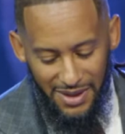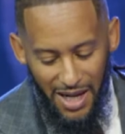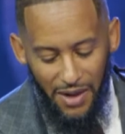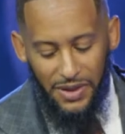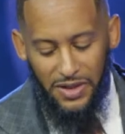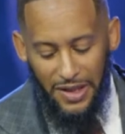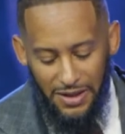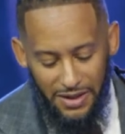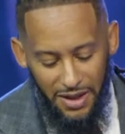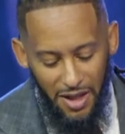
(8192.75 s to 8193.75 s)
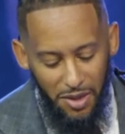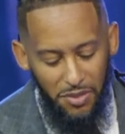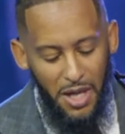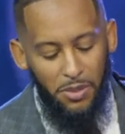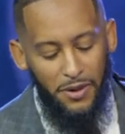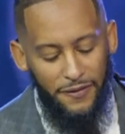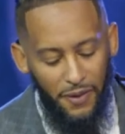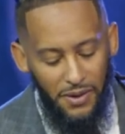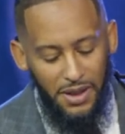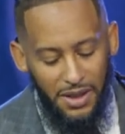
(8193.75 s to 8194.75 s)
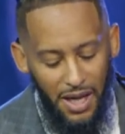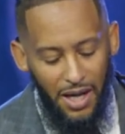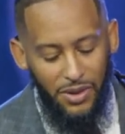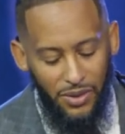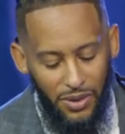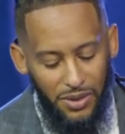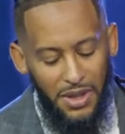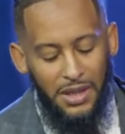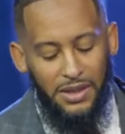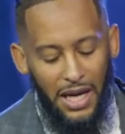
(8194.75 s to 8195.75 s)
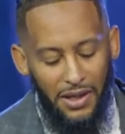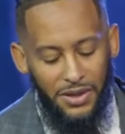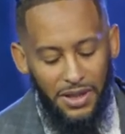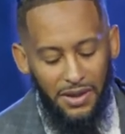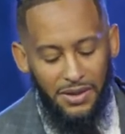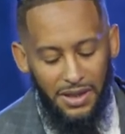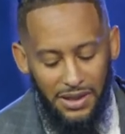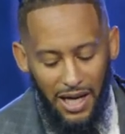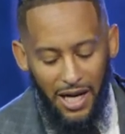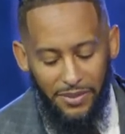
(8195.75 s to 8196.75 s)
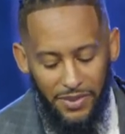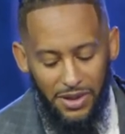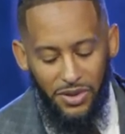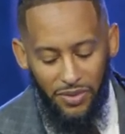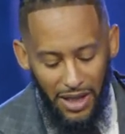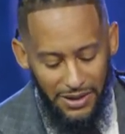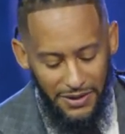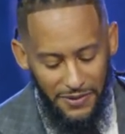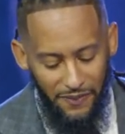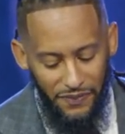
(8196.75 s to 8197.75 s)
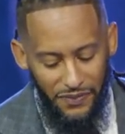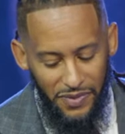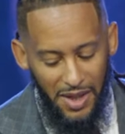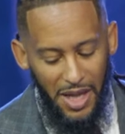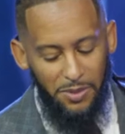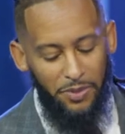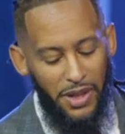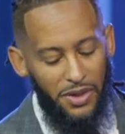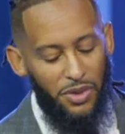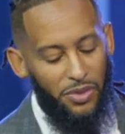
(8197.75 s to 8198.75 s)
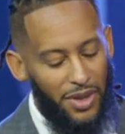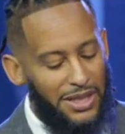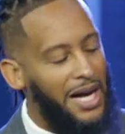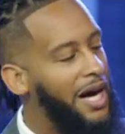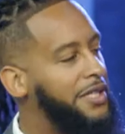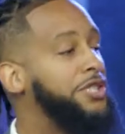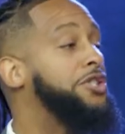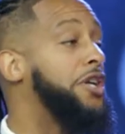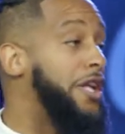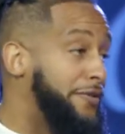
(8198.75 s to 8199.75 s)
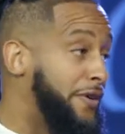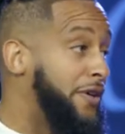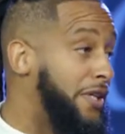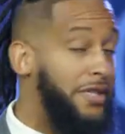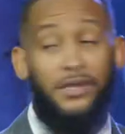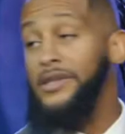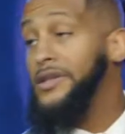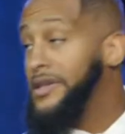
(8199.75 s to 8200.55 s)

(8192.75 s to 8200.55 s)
How he said unto him, before the cock crow, thou shalt deny me thrice. And Peter went out. He should have left earlier.